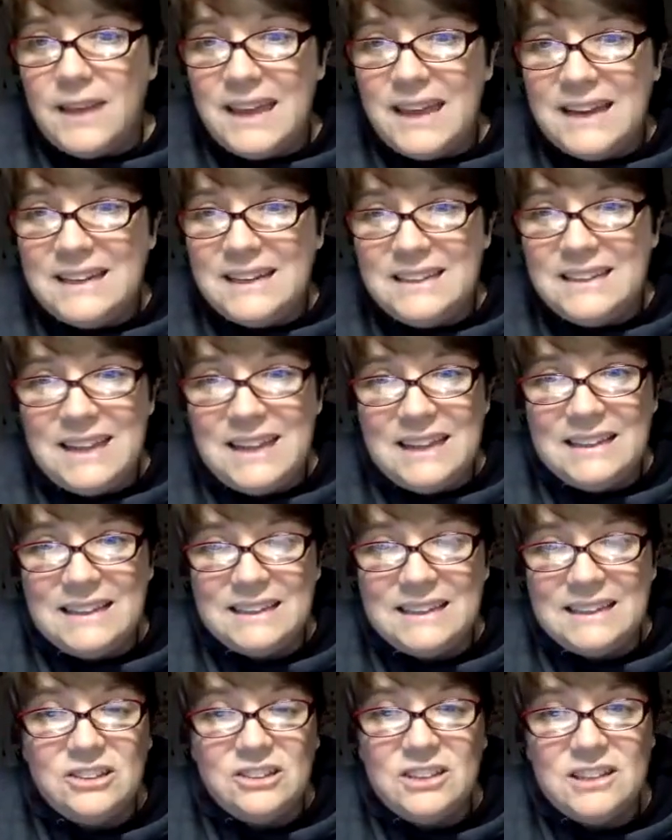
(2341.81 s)
and they
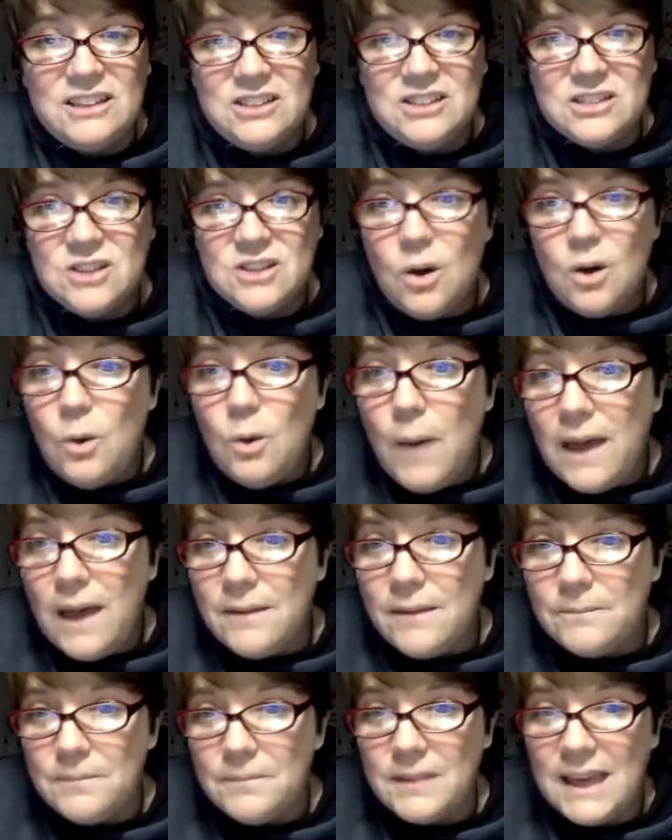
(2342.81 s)
literally just go
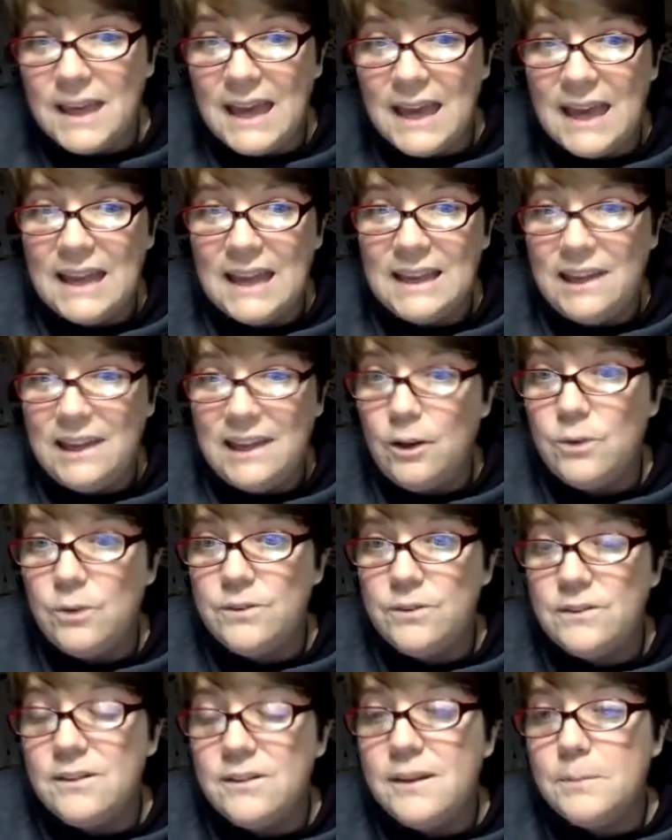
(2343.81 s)
away and he goes
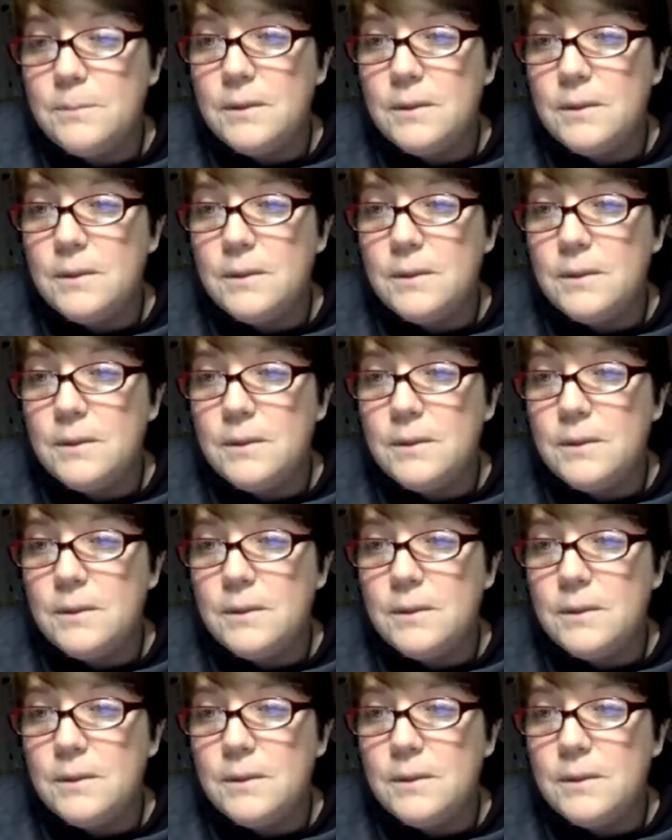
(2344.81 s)
to sleep